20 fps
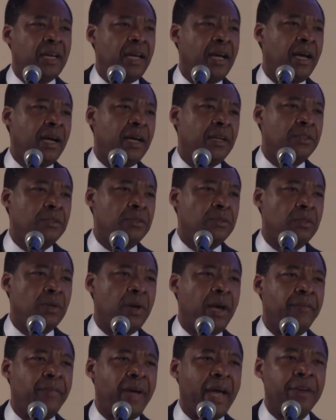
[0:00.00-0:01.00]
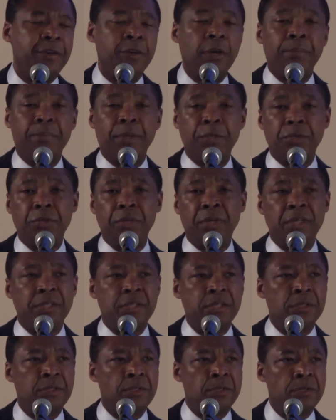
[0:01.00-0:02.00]
to have had the
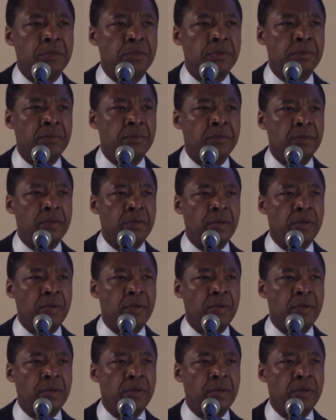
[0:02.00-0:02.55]
opportunity to